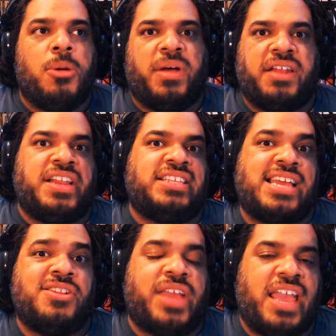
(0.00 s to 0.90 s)
But if
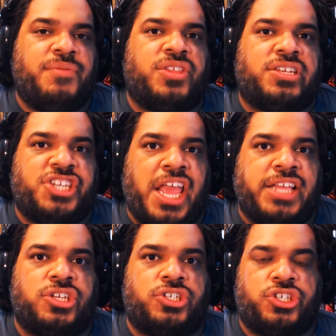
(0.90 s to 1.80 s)
Nintendo gave you the
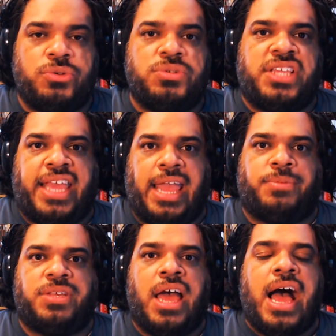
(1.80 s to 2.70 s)
chance to choose the
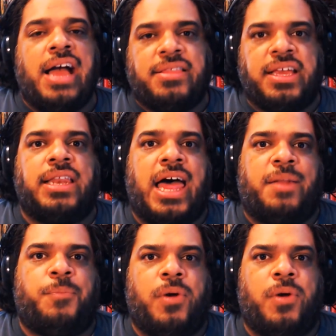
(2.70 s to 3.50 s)
games, I think a lot